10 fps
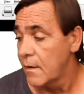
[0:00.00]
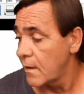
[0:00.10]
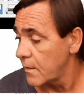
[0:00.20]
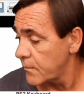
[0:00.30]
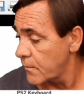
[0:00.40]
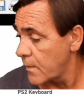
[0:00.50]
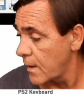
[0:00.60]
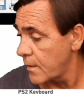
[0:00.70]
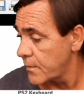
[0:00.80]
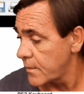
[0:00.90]
on their
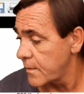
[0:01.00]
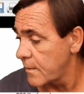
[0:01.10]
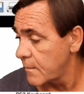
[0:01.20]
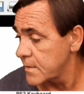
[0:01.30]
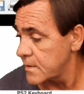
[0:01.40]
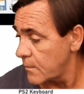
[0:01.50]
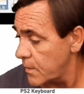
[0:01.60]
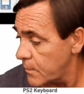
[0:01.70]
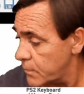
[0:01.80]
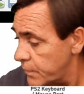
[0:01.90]
router. Some
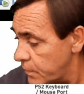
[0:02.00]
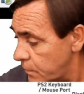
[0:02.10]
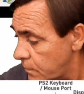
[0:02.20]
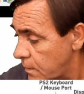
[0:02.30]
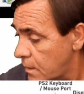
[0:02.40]
people do.